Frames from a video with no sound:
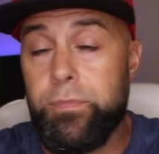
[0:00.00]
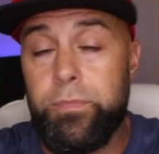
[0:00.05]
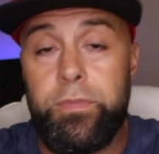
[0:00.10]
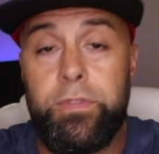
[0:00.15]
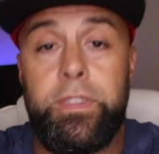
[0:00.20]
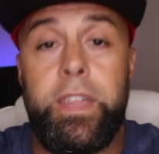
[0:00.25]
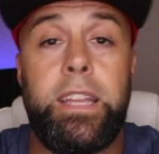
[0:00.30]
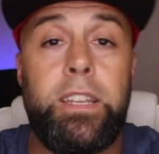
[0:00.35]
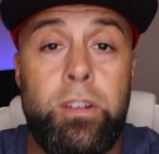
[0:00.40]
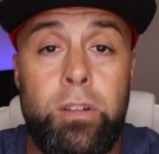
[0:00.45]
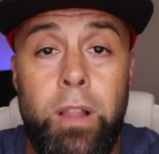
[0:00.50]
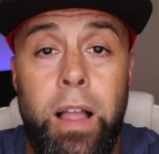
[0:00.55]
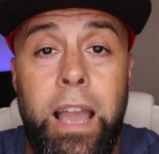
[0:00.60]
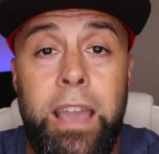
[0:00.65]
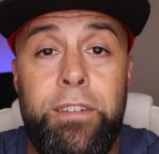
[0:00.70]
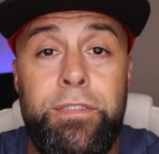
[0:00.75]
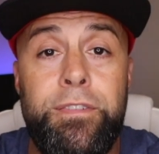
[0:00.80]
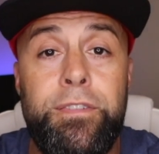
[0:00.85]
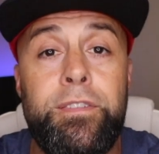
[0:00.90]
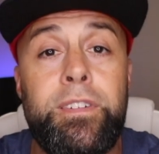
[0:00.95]
then your
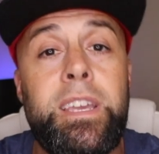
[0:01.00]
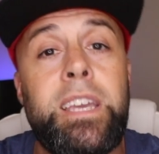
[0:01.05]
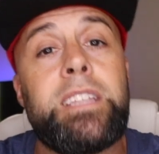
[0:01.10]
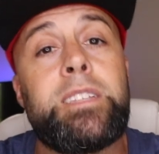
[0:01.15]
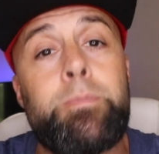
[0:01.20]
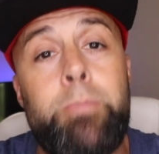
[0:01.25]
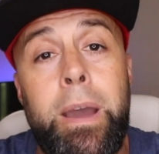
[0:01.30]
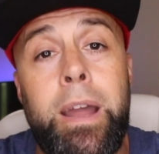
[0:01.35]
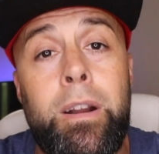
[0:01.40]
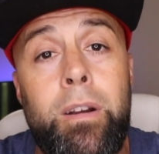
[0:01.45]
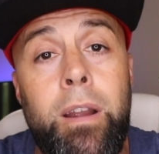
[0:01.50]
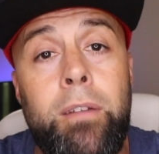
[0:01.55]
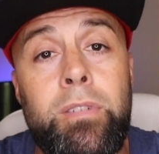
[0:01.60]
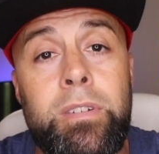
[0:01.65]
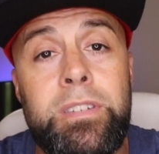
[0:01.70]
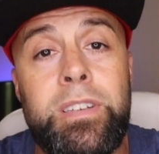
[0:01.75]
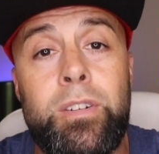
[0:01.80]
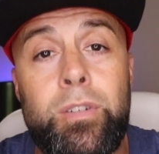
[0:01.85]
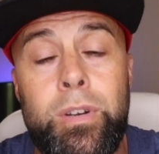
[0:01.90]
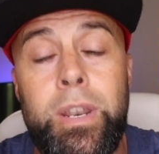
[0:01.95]
life gets better every
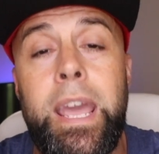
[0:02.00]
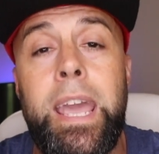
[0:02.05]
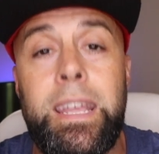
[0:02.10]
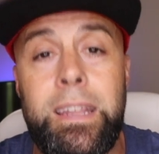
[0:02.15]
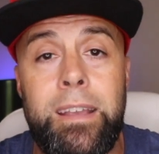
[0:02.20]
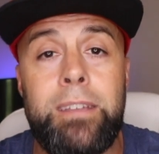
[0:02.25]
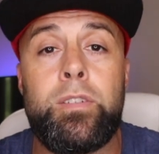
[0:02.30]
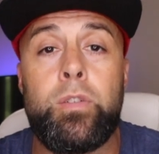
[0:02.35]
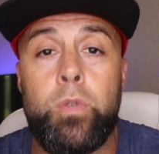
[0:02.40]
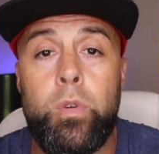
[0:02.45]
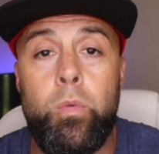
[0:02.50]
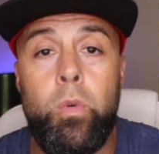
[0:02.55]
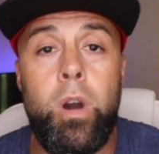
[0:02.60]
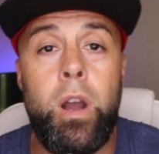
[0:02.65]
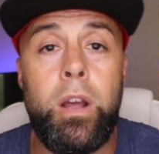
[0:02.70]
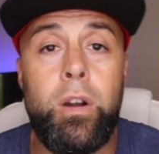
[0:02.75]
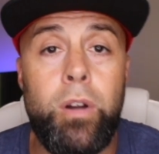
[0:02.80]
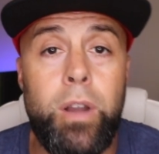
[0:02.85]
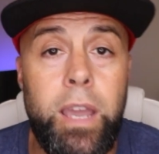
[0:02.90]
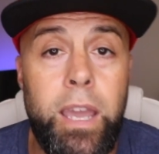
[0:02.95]
single day. And that's what we
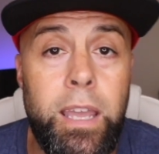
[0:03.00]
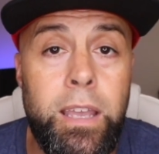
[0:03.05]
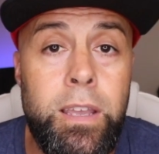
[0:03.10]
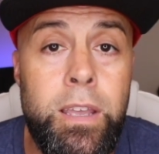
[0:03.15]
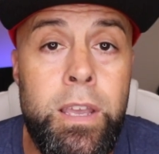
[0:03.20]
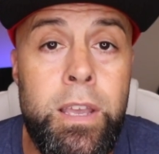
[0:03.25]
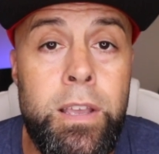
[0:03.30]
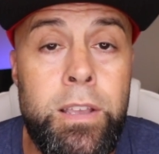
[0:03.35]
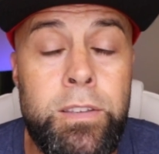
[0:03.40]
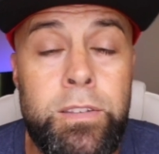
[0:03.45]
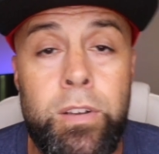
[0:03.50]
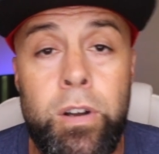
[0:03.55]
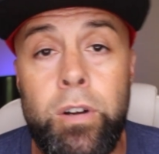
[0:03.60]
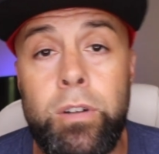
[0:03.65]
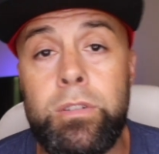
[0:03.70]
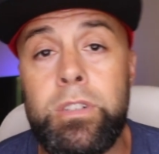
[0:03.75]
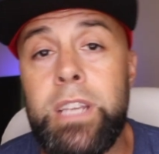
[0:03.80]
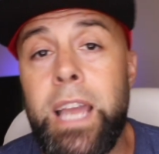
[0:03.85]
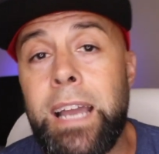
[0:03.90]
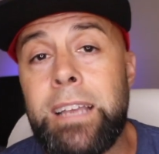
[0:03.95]
want, okay?
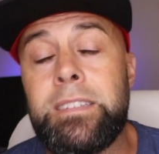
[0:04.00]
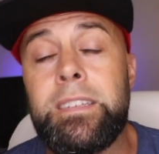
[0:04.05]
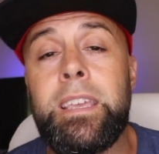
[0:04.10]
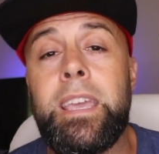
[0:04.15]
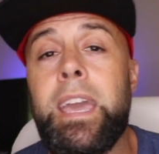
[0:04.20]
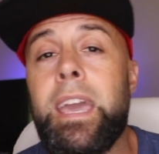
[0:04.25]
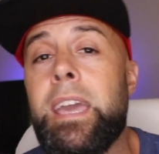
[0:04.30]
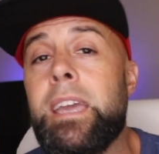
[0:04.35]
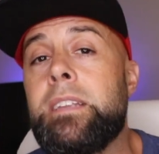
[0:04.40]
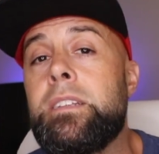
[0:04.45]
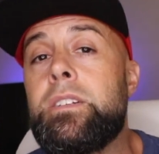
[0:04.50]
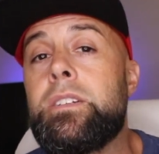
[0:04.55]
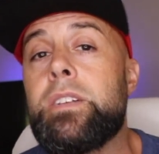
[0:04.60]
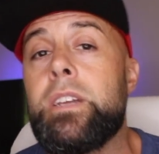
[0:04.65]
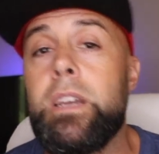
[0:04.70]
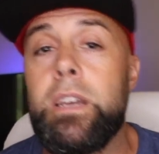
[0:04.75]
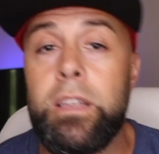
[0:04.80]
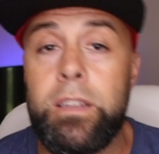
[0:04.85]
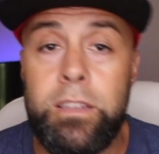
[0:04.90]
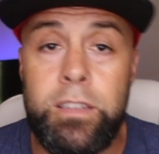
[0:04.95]
So Jackson
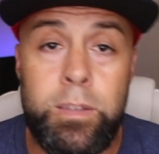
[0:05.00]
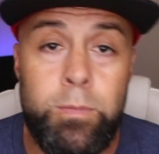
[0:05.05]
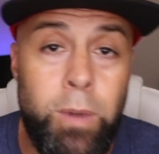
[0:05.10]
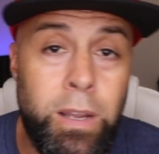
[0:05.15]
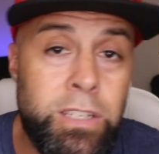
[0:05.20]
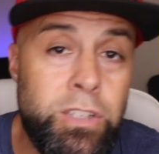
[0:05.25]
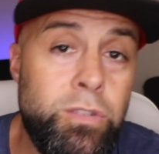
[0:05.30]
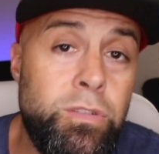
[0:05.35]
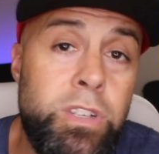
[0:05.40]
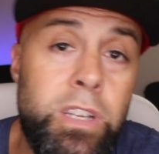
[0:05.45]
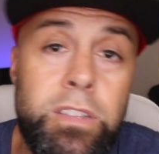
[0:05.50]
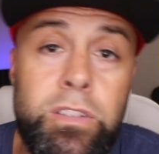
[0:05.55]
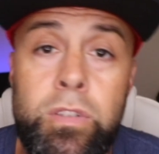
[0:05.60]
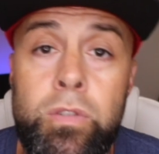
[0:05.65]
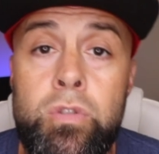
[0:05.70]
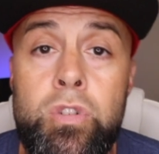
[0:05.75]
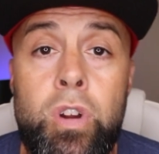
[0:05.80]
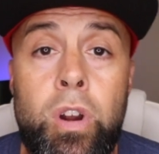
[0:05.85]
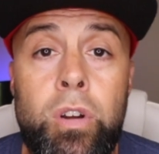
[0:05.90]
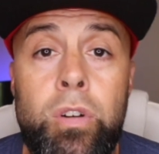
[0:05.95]
Gage, this is my
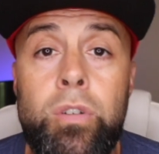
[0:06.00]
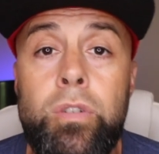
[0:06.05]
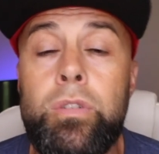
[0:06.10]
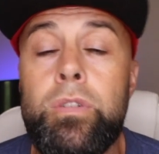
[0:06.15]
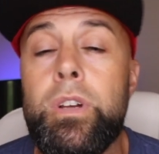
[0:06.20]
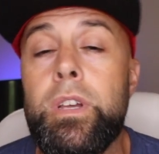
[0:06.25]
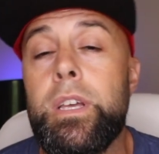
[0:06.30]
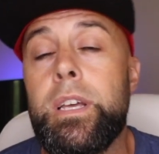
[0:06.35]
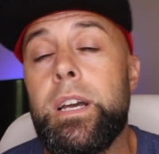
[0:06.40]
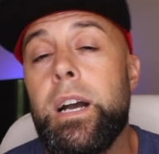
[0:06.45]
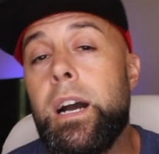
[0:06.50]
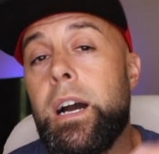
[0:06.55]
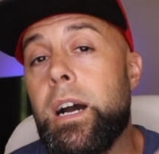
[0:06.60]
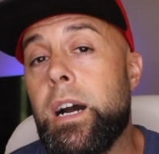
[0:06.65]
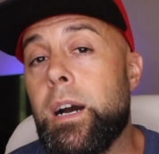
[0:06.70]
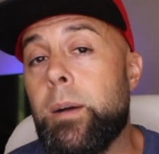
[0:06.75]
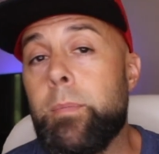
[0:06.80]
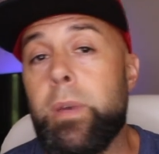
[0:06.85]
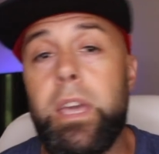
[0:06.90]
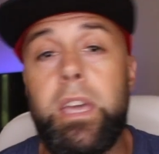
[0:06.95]
jiu-jitsu journal,
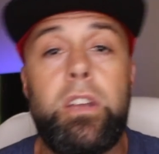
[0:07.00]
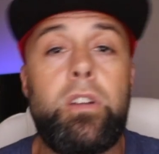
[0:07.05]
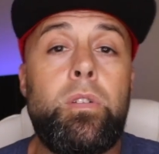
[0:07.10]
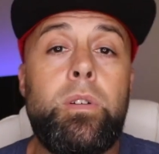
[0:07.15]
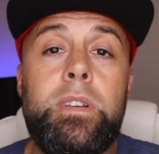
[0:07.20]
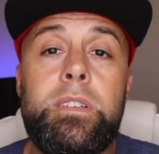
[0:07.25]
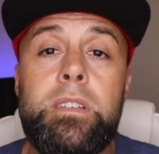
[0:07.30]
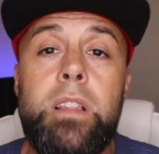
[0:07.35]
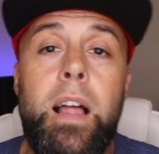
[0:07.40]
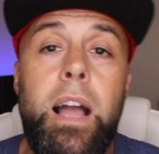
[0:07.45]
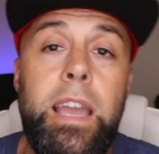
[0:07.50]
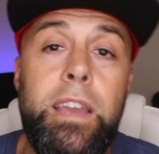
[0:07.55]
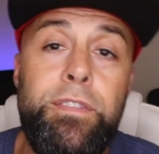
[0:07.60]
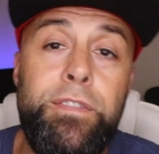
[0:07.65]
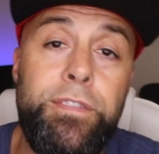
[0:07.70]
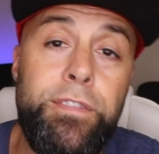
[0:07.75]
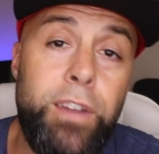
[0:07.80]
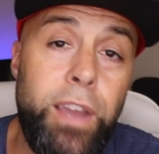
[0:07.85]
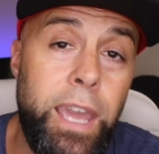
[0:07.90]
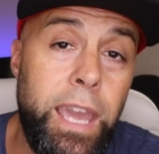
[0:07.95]
Increased
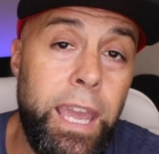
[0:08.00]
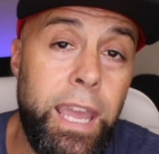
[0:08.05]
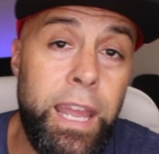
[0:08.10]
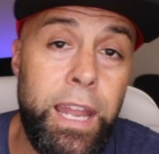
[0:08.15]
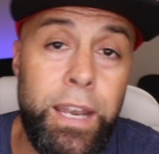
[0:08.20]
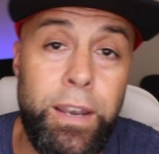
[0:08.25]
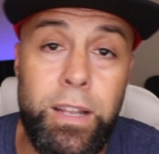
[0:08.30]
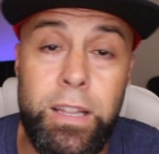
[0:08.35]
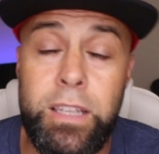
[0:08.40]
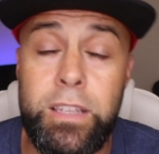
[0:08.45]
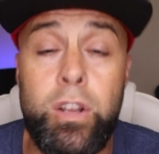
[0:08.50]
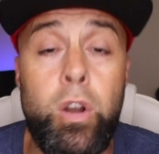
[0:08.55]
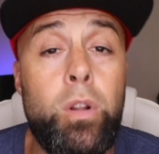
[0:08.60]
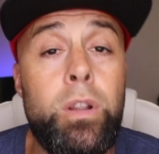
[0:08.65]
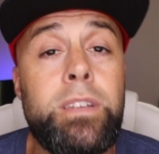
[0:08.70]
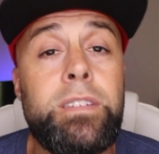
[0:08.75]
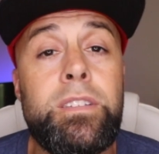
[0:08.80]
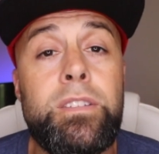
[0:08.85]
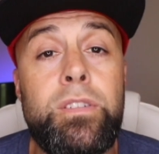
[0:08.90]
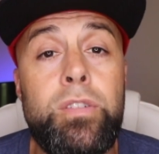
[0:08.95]
Life. And go
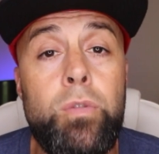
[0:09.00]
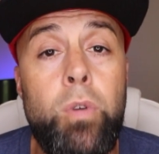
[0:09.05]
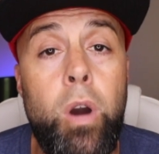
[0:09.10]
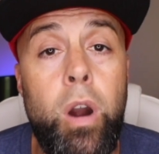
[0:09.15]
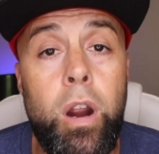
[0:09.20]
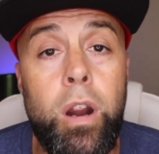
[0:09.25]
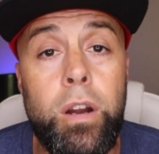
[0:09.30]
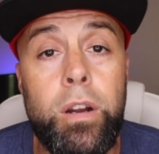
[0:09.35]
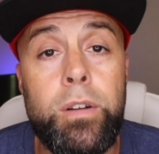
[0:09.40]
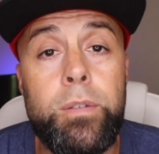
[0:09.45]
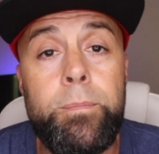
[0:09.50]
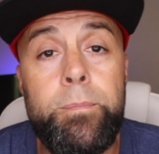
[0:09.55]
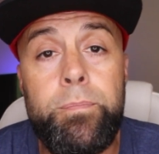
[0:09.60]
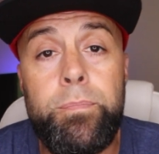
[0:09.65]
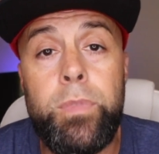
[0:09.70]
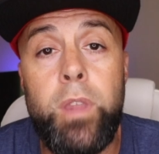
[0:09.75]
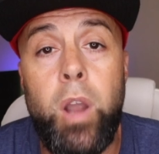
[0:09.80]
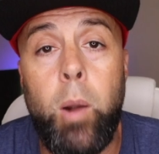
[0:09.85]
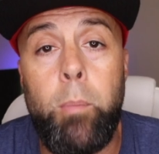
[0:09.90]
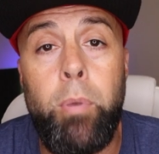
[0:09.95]
listen to our
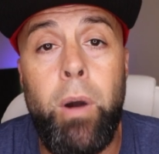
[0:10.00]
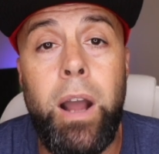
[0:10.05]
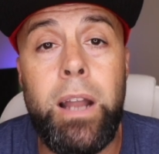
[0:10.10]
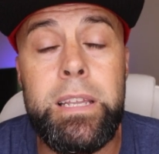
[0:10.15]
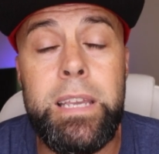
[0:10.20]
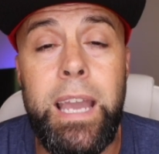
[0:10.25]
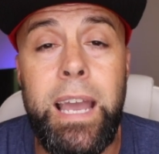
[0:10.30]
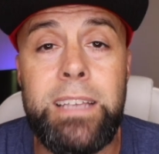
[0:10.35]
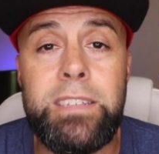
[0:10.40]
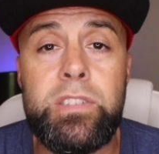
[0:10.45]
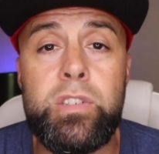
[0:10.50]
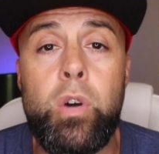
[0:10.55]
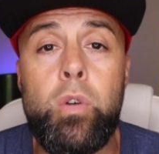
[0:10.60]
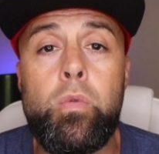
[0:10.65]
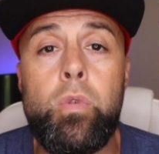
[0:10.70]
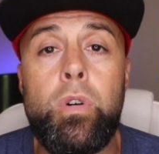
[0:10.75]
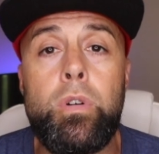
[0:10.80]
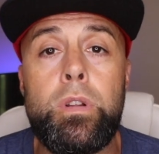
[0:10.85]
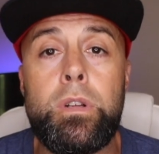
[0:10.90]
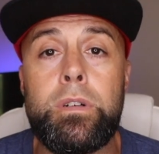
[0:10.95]
podcast, Soul
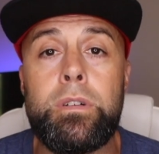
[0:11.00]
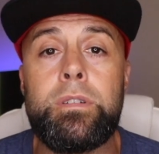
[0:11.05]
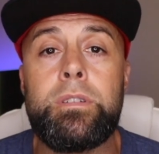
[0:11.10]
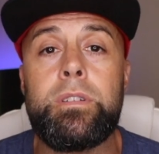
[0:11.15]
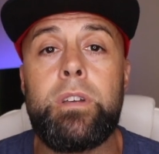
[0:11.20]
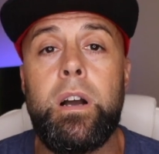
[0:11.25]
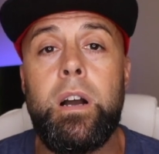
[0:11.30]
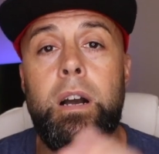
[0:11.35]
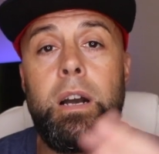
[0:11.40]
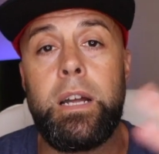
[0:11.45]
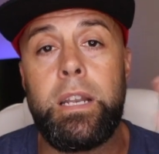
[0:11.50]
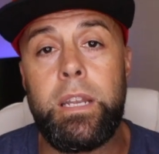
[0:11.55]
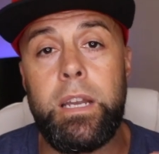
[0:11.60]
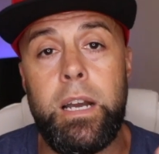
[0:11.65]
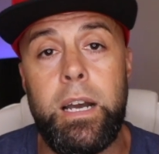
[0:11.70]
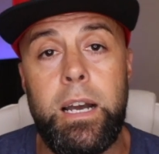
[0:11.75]
Rollers, on